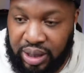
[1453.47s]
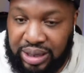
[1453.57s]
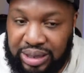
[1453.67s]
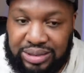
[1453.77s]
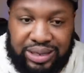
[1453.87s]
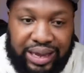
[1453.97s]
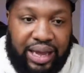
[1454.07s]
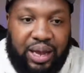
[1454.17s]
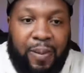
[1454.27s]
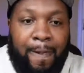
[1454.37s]

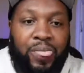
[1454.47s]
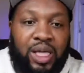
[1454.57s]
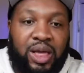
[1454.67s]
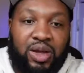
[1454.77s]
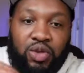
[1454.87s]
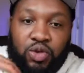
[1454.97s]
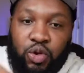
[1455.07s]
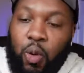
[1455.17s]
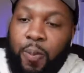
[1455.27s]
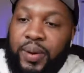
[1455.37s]
then
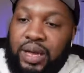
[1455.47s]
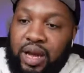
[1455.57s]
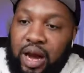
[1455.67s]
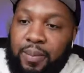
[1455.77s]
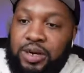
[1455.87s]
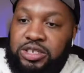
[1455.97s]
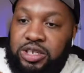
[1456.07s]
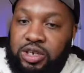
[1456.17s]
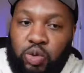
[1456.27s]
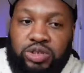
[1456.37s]
you become the
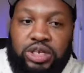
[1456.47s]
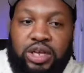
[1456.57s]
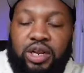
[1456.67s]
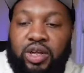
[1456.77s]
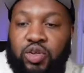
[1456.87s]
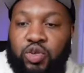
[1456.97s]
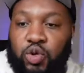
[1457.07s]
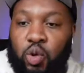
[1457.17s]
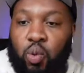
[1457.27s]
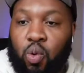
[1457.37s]
solution.
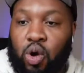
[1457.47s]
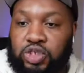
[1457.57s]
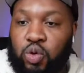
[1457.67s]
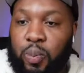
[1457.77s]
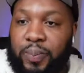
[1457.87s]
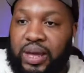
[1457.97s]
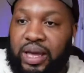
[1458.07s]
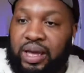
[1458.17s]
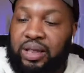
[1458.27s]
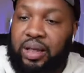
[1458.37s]
You want to
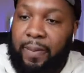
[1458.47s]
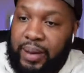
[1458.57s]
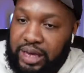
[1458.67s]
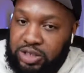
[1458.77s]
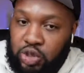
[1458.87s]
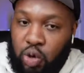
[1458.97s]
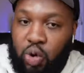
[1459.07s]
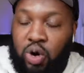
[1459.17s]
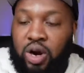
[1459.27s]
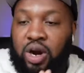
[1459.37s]
be the
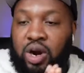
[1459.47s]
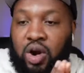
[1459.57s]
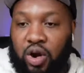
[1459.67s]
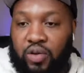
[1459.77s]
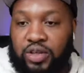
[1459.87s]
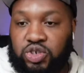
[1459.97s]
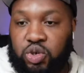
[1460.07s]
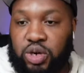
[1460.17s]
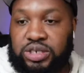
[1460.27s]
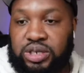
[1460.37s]
mentor or the
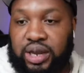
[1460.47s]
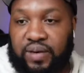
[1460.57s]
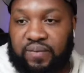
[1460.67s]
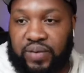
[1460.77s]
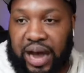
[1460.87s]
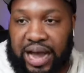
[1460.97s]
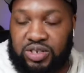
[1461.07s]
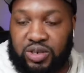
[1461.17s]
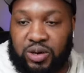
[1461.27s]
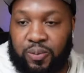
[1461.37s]
trusted
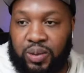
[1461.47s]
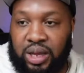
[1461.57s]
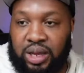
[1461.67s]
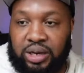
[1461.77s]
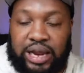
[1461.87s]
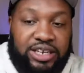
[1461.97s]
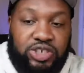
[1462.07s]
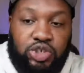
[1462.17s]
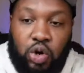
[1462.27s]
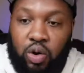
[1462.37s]
advisor. That's
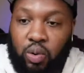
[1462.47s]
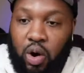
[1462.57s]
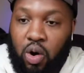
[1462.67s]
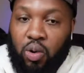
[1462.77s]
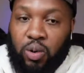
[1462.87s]
your role.